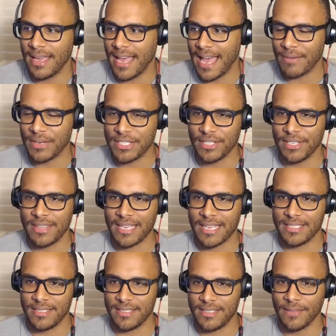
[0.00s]
obviously
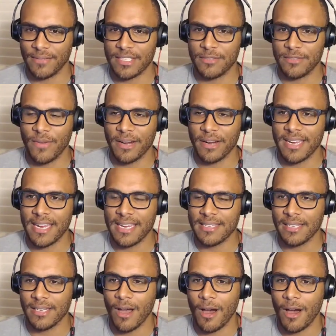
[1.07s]
that's stuff that's very
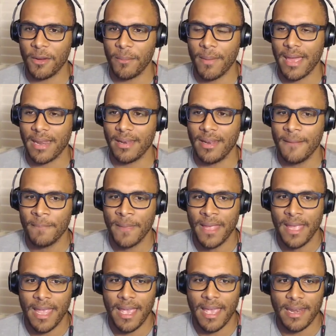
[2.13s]
easily automated.
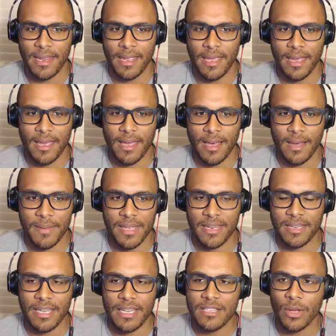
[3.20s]
And um, and
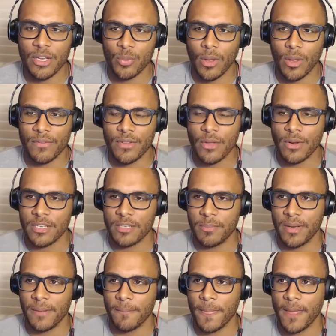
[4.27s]
it is only 12 units,
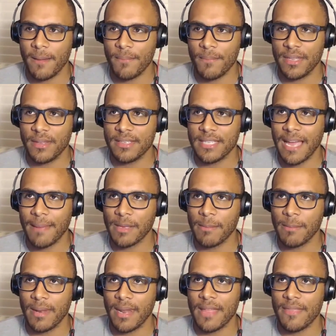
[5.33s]
but um, the, the, time
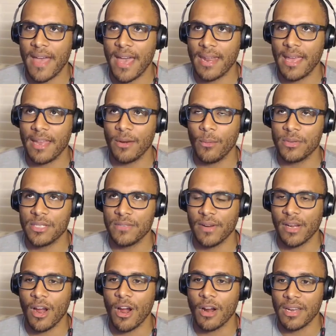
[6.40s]
commitment on that end wasn't
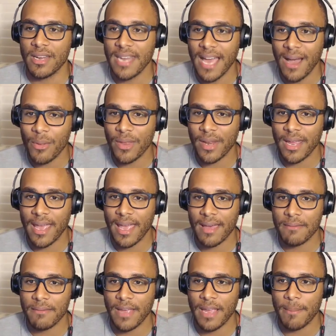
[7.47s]
very hard. And now that I
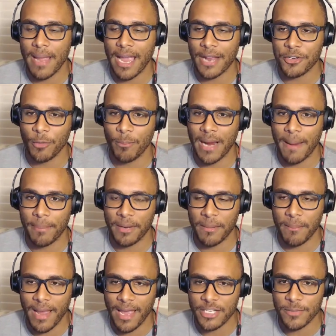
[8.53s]
have an actual property
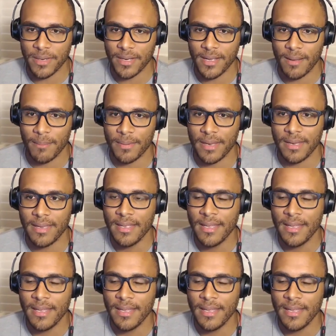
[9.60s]
management company,